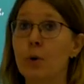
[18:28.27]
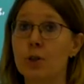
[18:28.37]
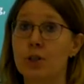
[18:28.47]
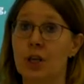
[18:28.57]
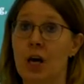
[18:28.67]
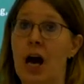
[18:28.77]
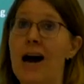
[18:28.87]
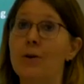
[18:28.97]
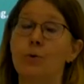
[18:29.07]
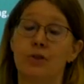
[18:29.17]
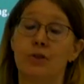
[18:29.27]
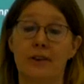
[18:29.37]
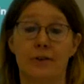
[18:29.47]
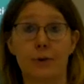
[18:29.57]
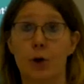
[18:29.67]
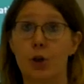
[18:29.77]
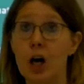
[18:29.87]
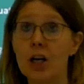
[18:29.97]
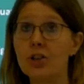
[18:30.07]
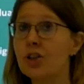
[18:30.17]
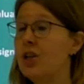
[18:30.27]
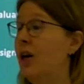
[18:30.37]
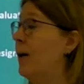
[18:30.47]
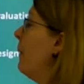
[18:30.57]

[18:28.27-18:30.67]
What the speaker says: was how to transfer knowledge.